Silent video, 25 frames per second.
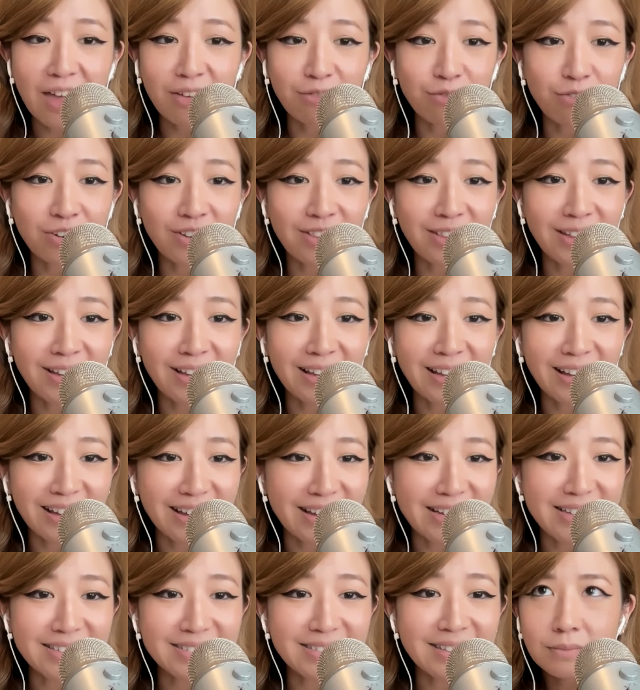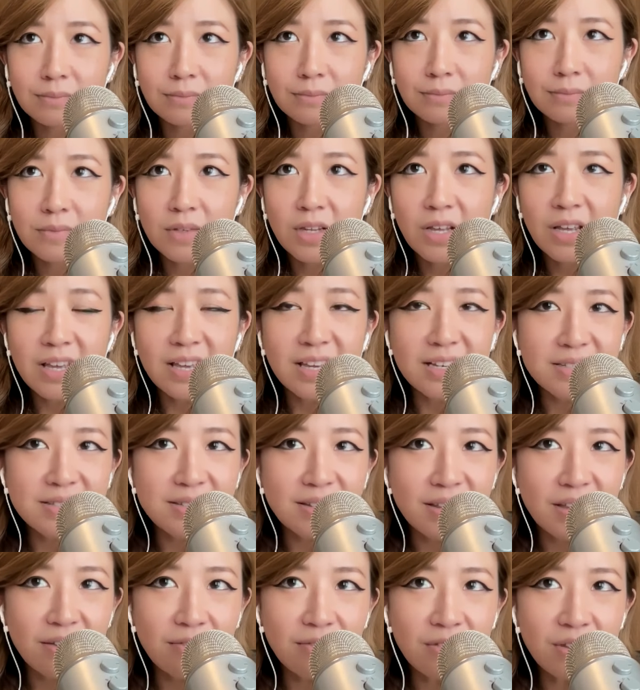everything is.
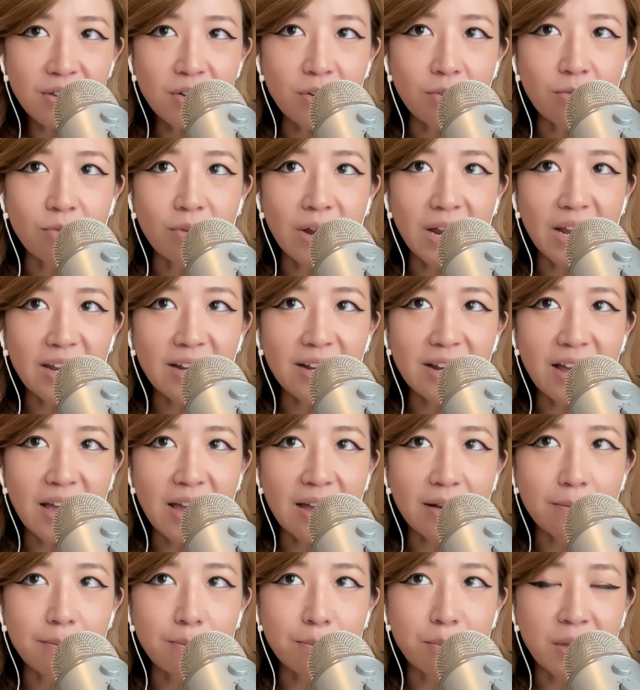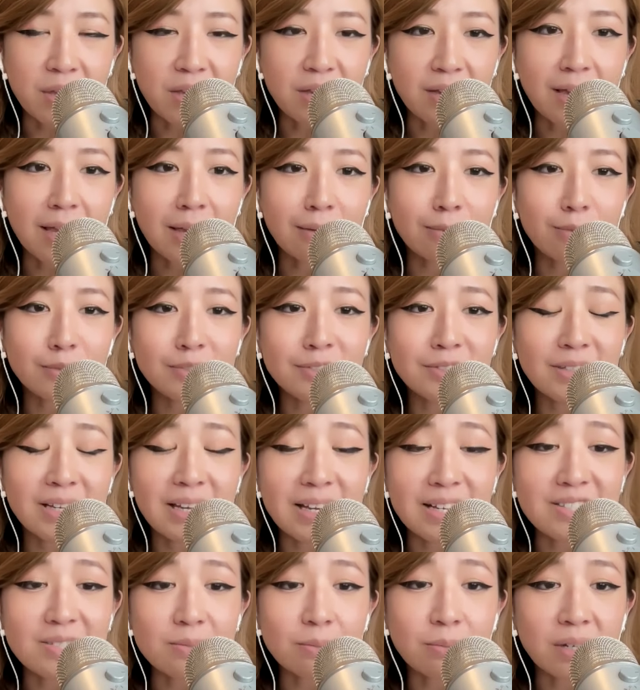He's even great at being able
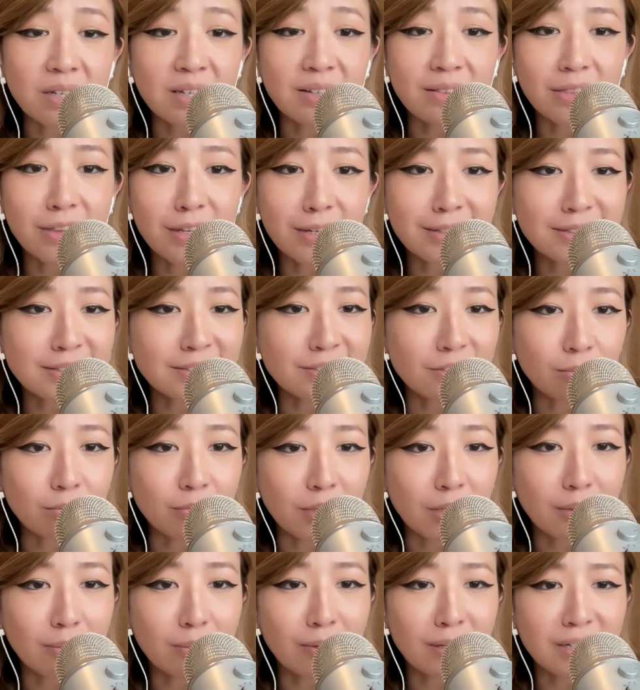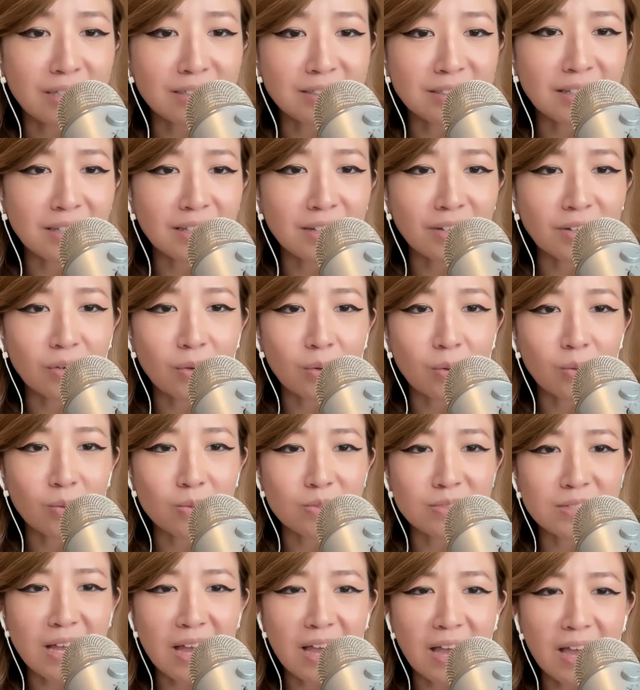to explain things to me because he
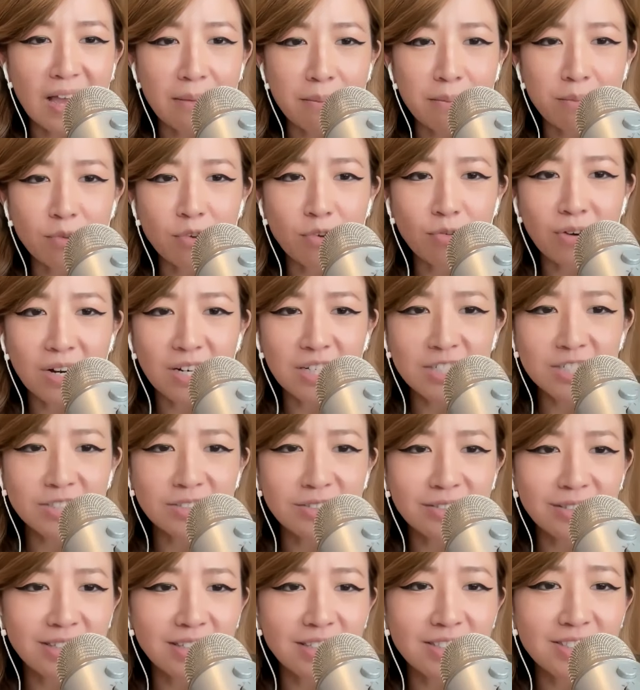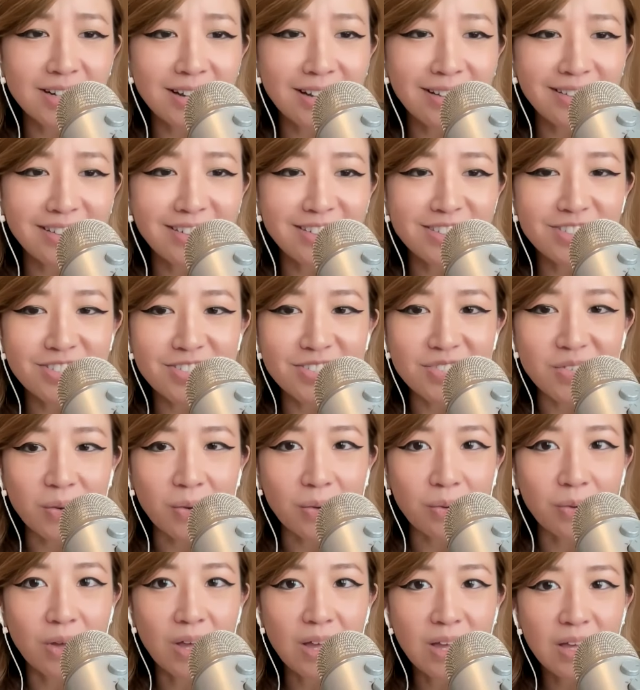knows I'm directionally challenged.
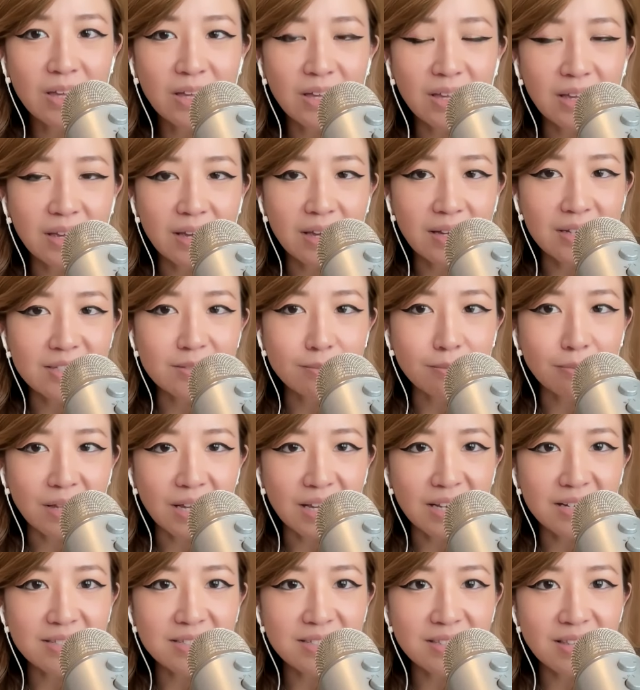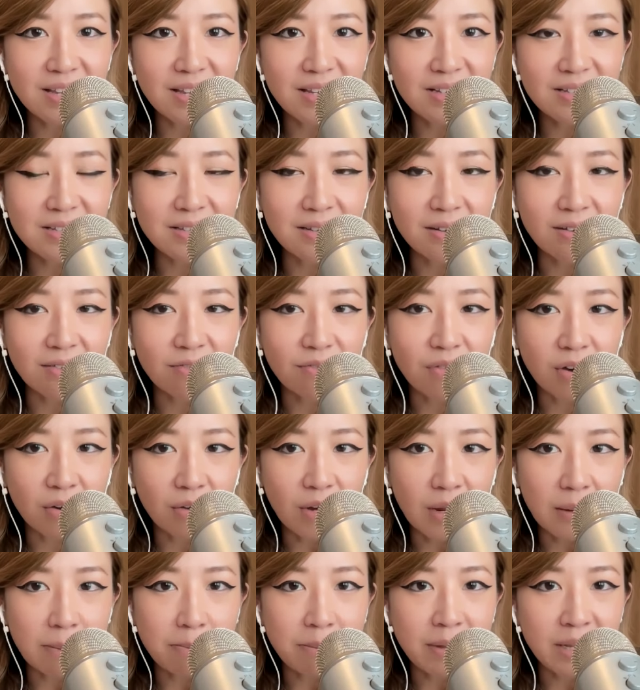So he explains things in a
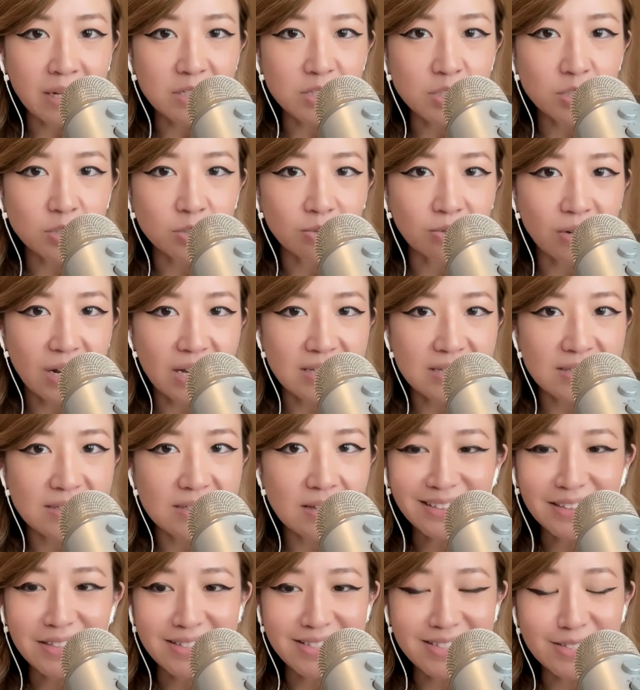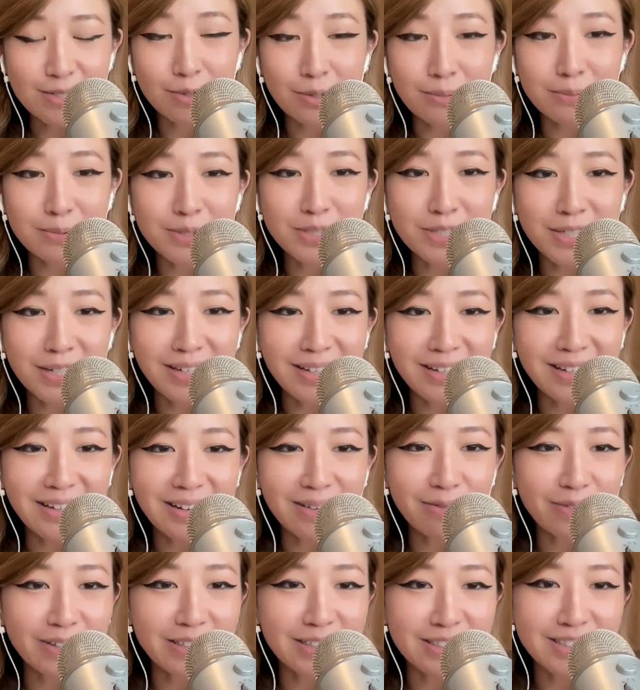very picturesque description,
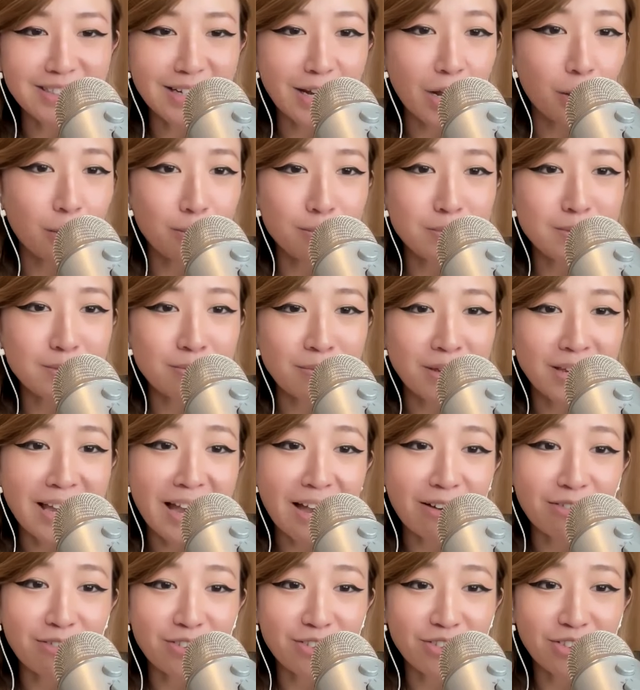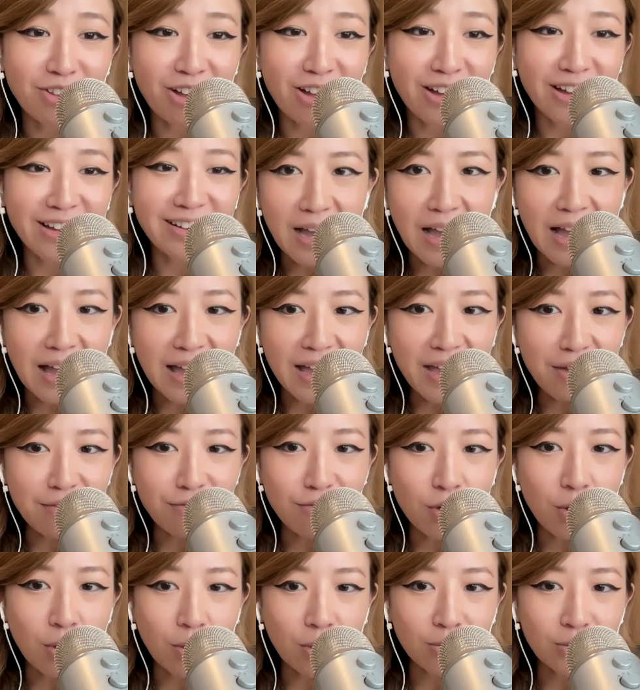which helps me out a lot. I
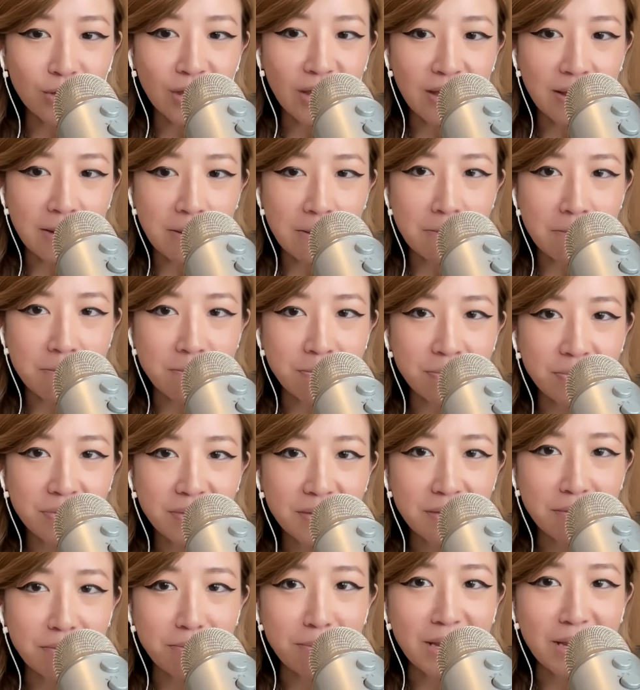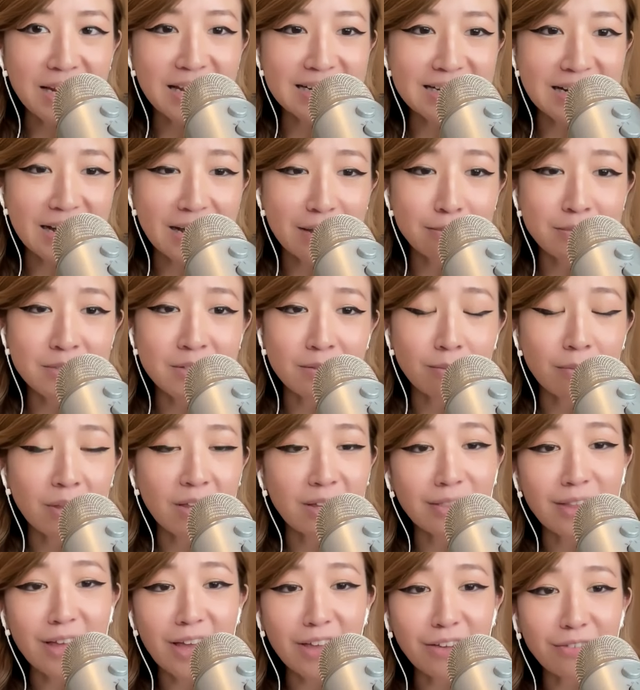have called him many times in
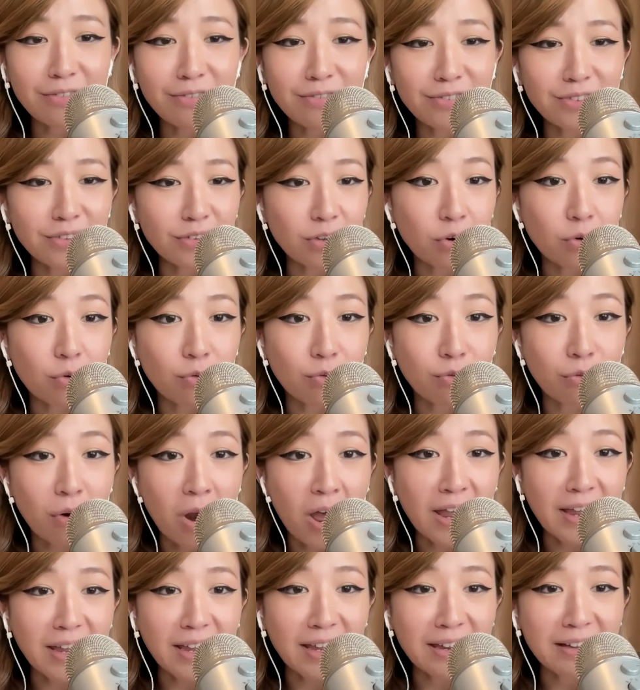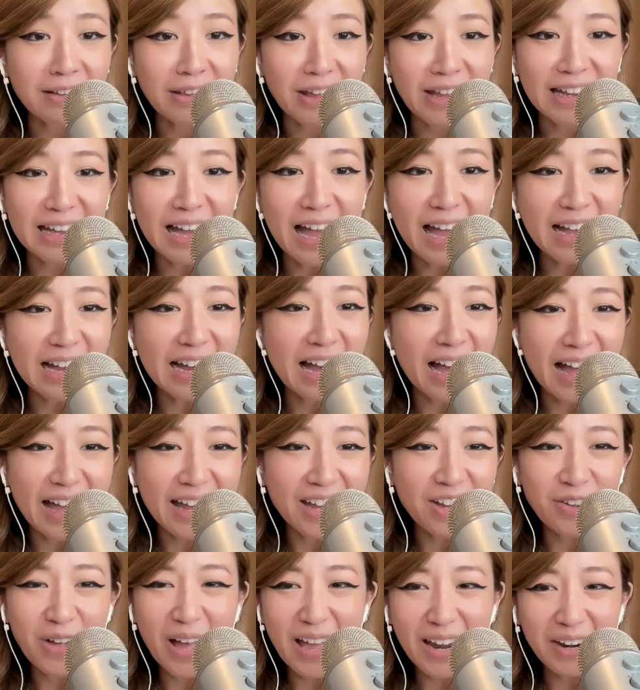my life, crying like,
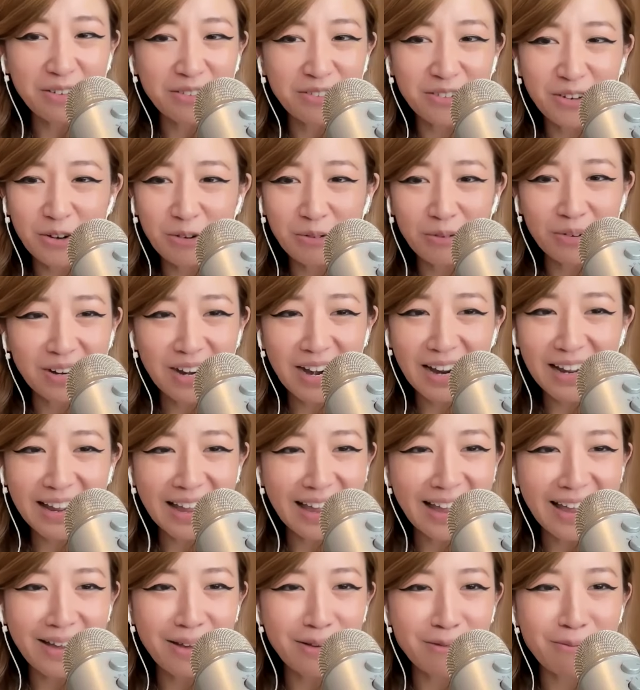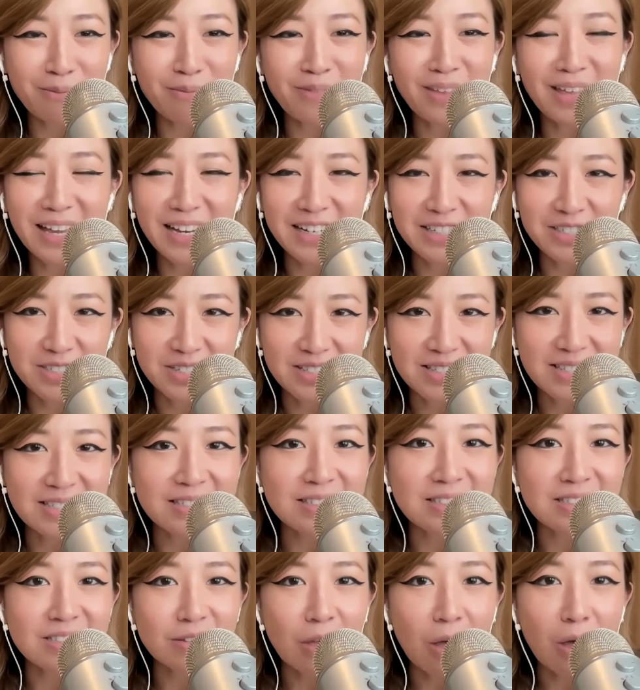Kyle, I don't know where I am, and
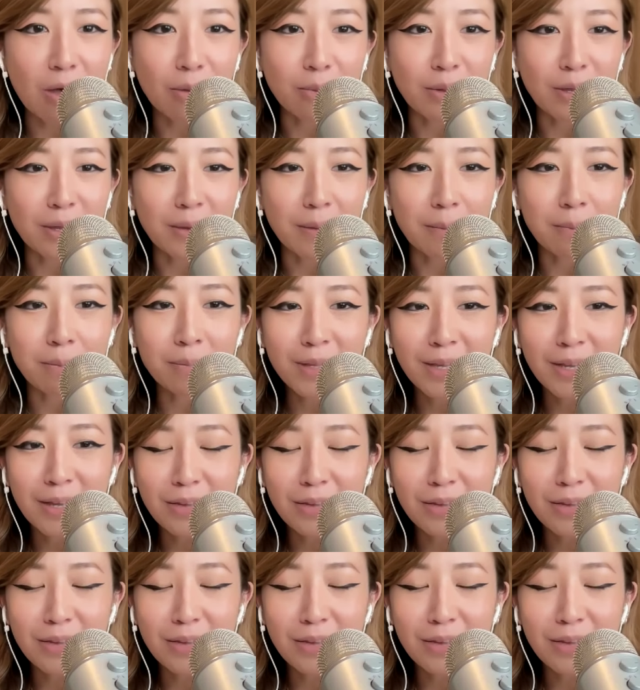just sobbing.